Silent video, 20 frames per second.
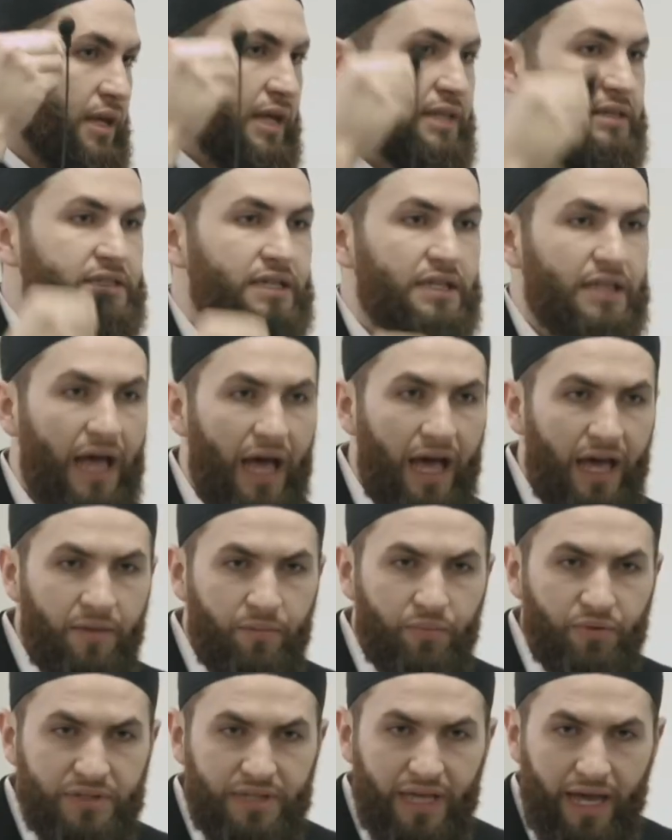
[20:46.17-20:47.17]
Until
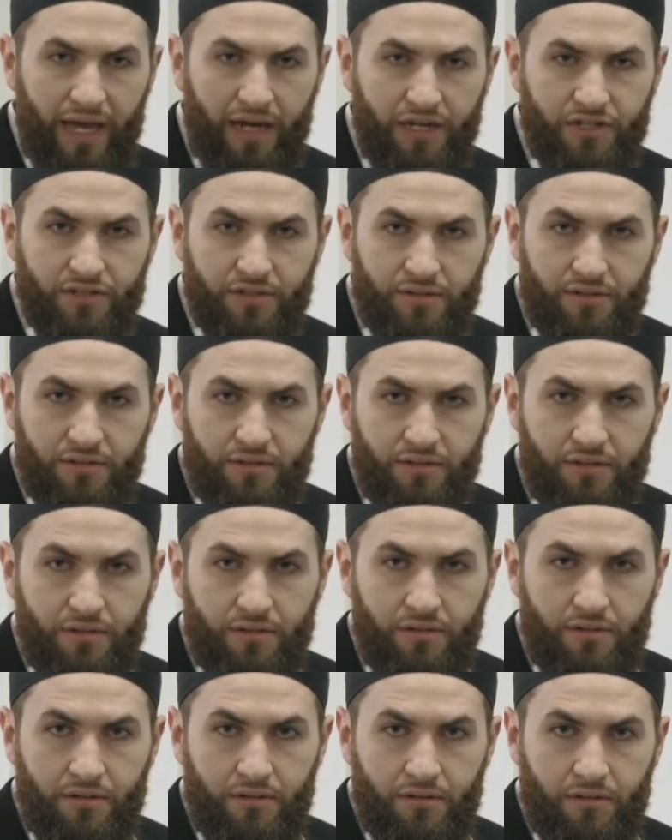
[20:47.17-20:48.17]
I put the action
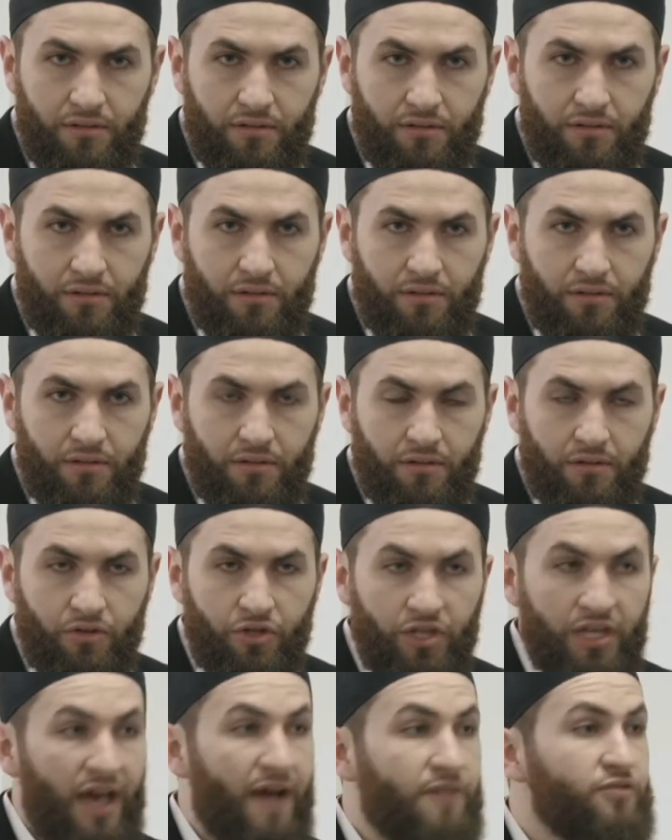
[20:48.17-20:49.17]

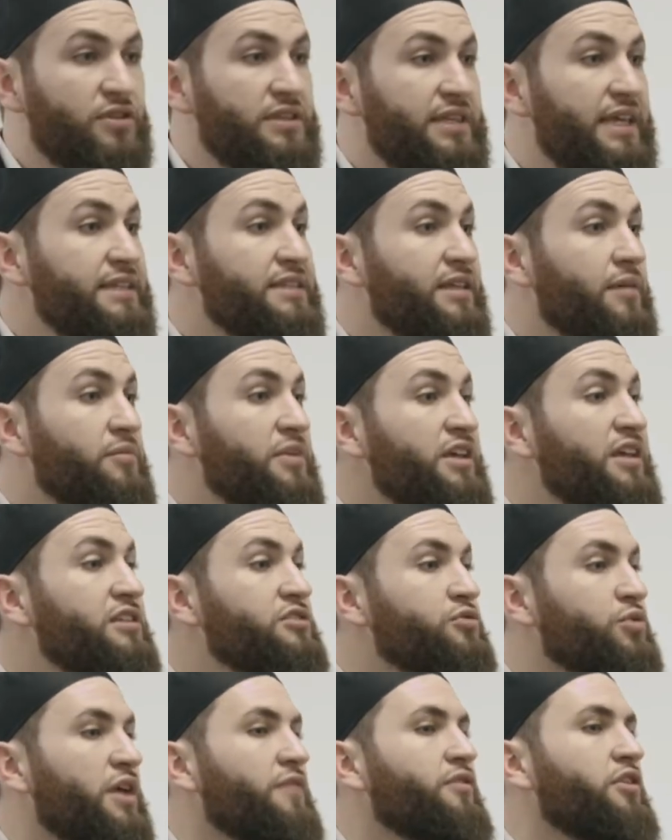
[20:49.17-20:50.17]
you have to take the
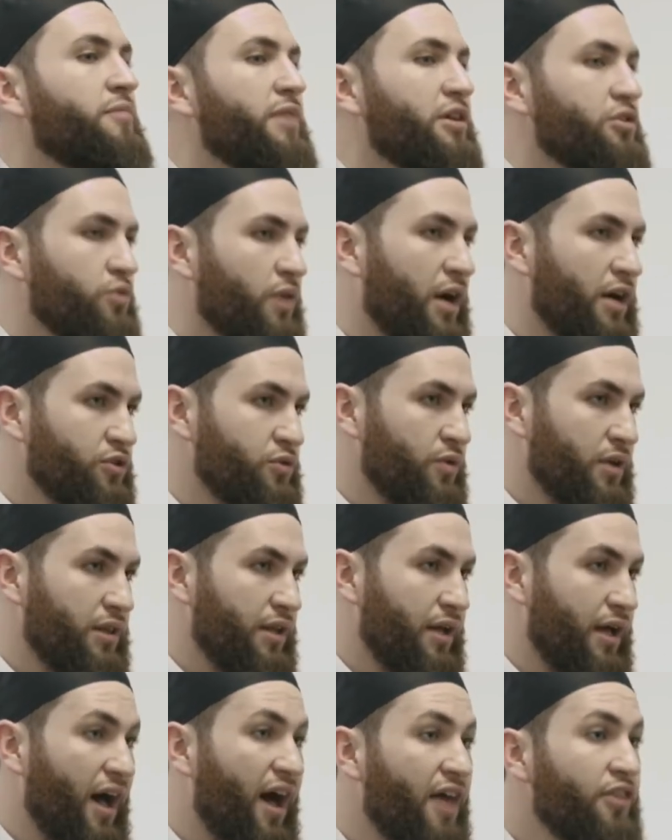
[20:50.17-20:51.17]
means whenever you make dua to Allah.